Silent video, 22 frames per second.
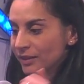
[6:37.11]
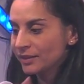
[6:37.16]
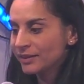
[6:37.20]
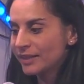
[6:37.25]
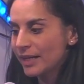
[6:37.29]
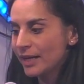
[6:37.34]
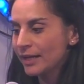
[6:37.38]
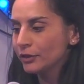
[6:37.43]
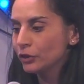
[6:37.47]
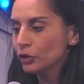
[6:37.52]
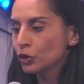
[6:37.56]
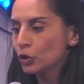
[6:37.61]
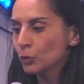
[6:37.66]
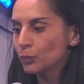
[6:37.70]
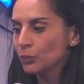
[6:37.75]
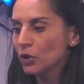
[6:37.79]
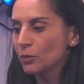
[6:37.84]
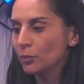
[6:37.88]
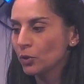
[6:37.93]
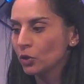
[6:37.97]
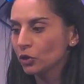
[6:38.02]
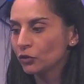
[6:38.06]
tend to
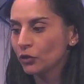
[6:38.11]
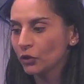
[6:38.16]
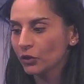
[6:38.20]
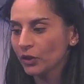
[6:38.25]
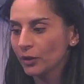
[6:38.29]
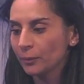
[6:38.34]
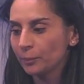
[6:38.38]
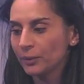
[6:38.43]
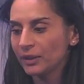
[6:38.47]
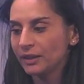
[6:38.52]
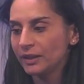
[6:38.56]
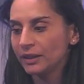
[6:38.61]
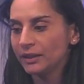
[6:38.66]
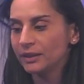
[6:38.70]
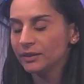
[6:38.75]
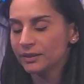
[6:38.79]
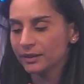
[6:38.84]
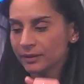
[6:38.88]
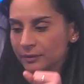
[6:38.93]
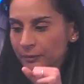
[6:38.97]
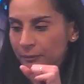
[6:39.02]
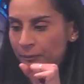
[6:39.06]
promote for companies.